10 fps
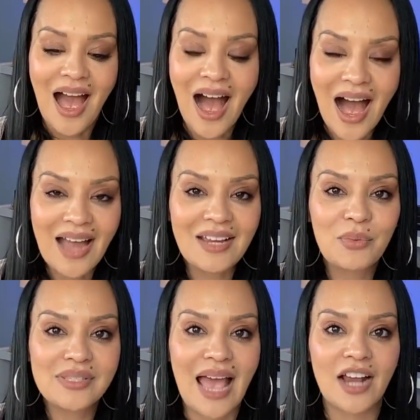I
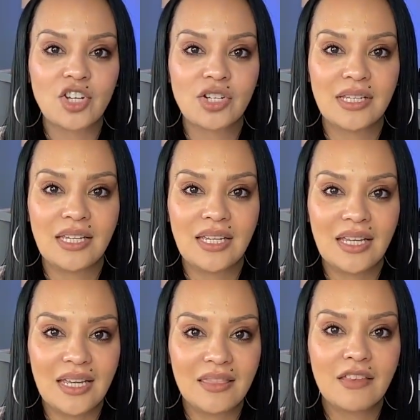was actually
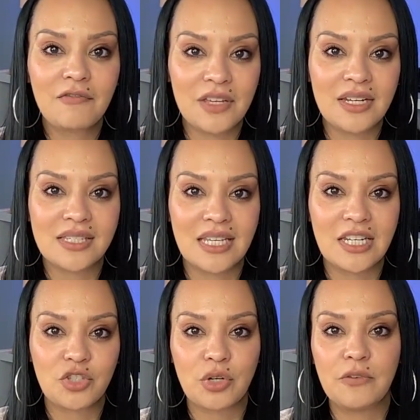in the fitness
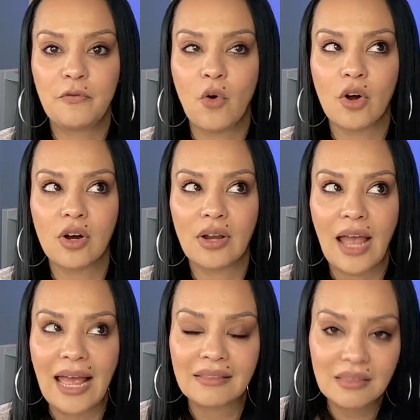industry for
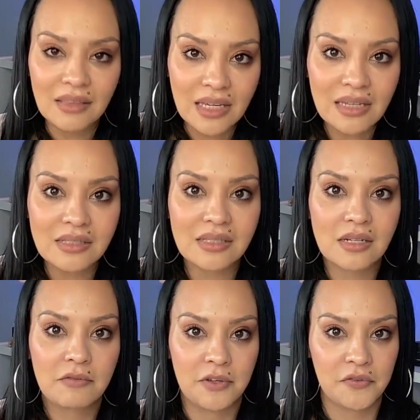at
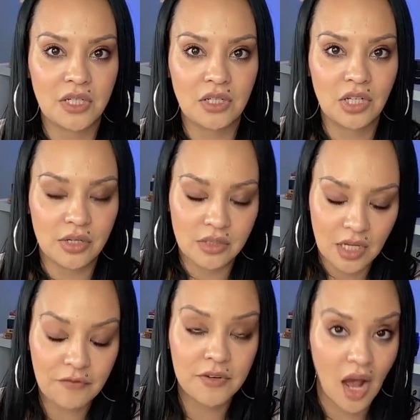least 15 years,
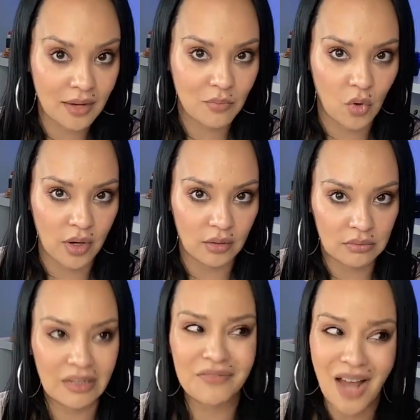if not more,
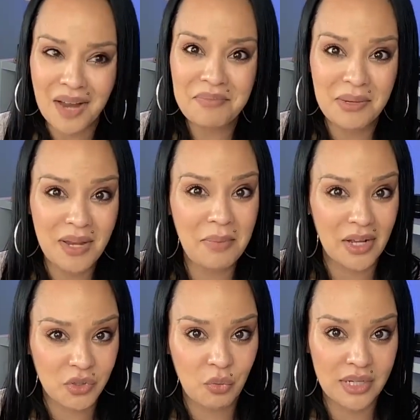if not maybe
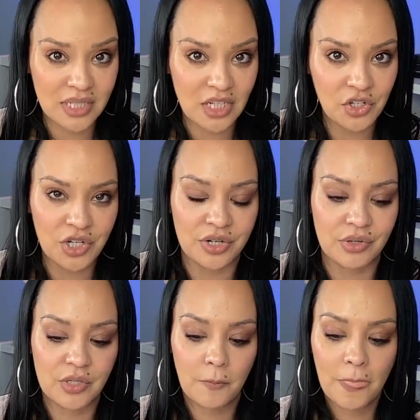about 20
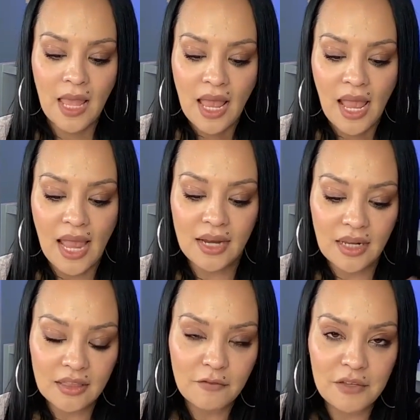years. And
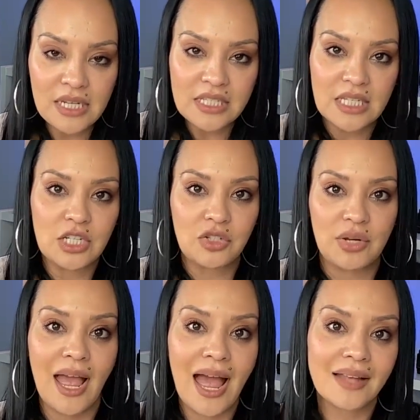in the fitness
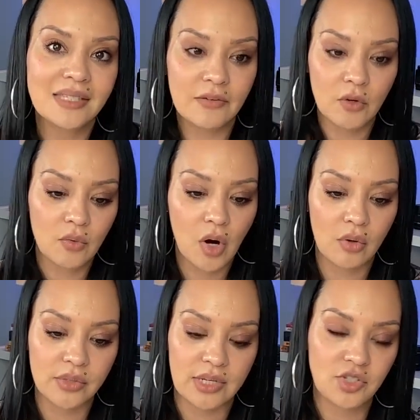industry, I had several
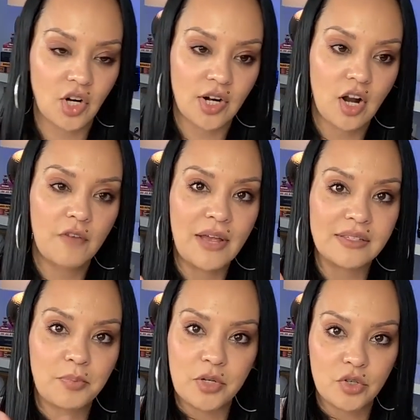roles. I started off
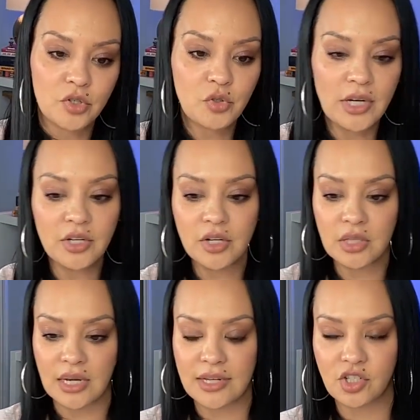as a personal trainer,
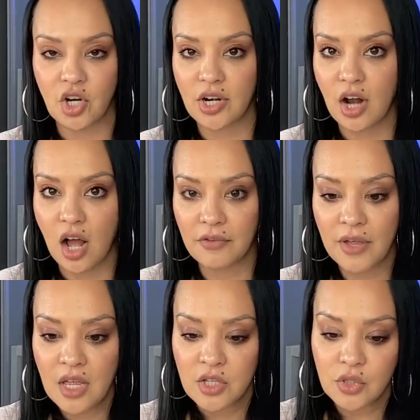then I started off
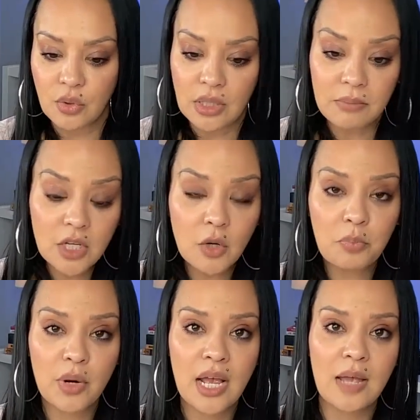doing meal
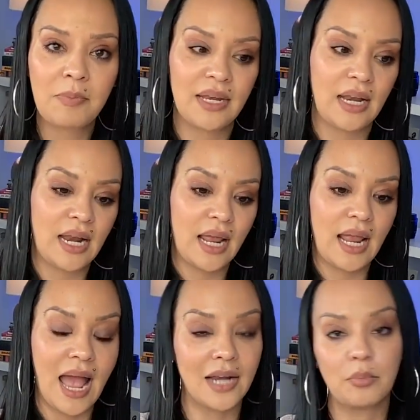prep, and then I
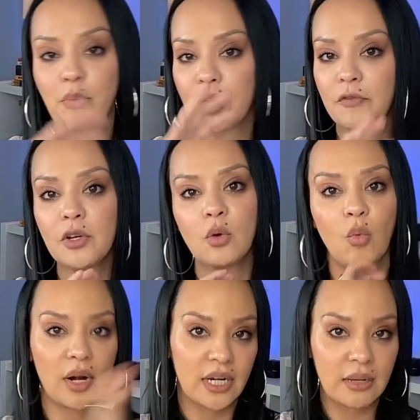had a boyfriend who
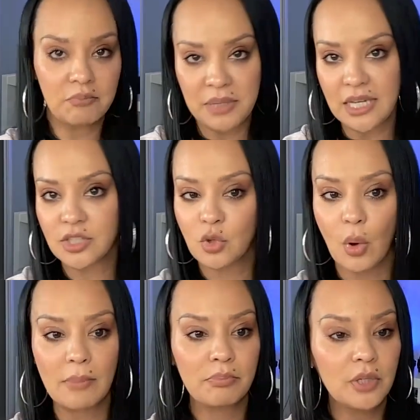wanted to compete. So
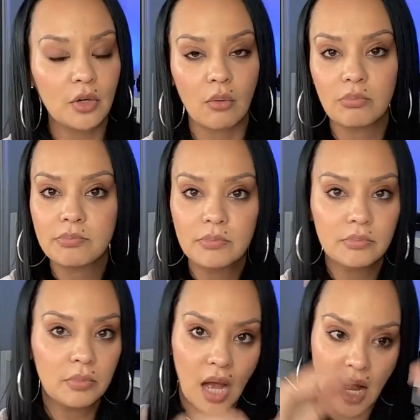I, you know,
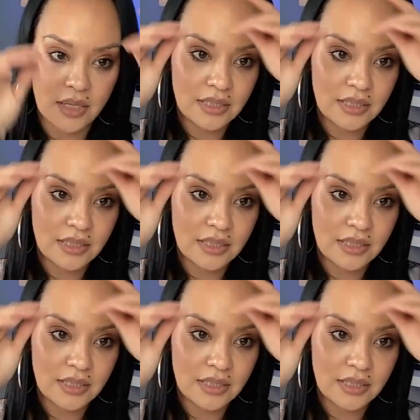uh,